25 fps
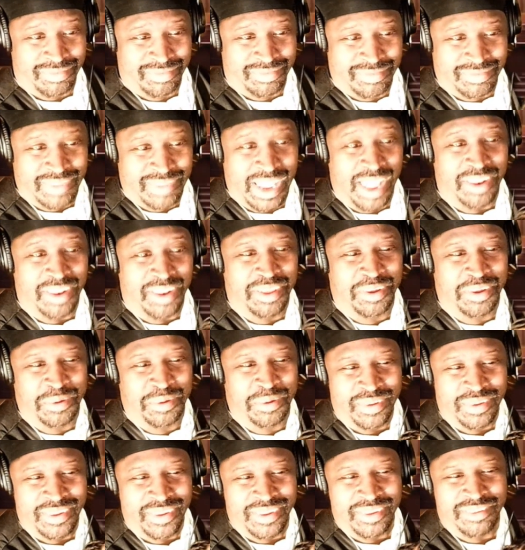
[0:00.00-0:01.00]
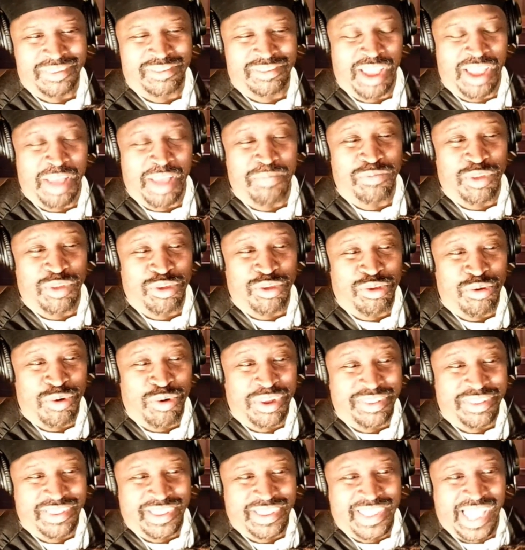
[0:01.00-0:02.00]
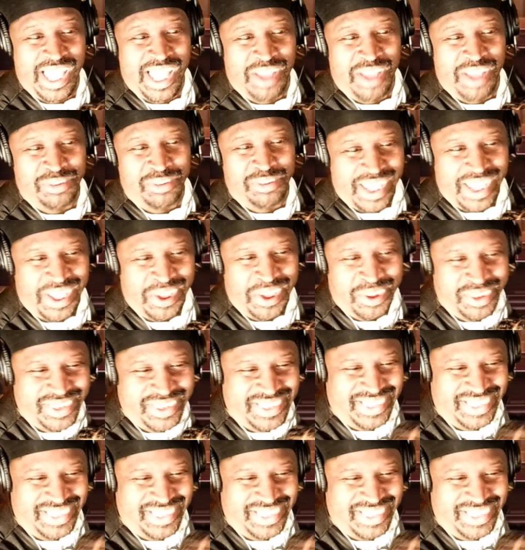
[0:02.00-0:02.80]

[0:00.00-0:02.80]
Tell him to show his account now.